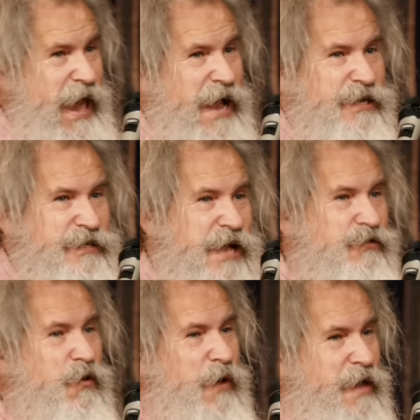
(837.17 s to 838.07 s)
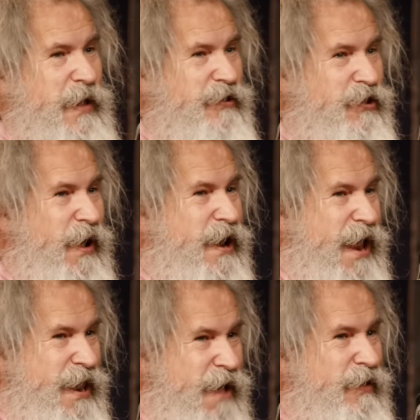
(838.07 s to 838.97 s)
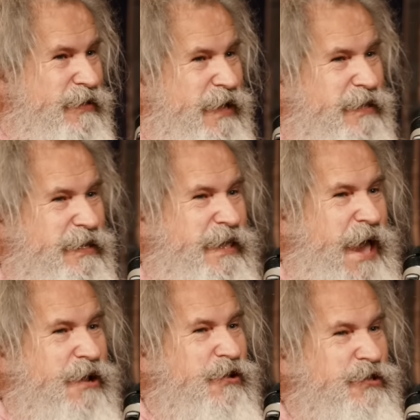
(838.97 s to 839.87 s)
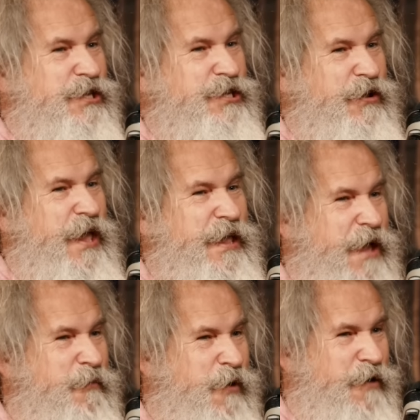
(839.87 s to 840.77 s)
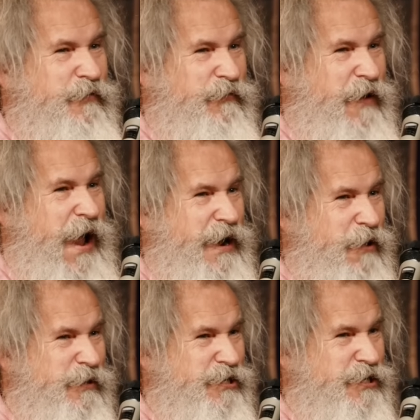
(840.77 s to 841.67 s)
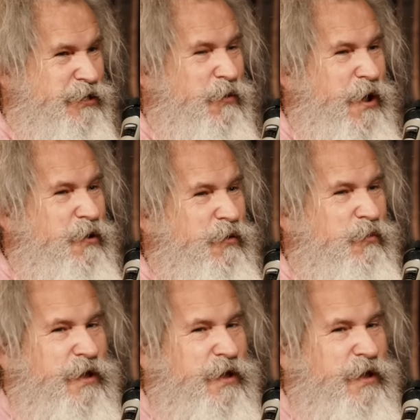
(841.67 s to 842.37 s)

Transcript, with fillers: candles, that's what we've been doing. I love the Scentsy candles because you can get more variety with just the wind.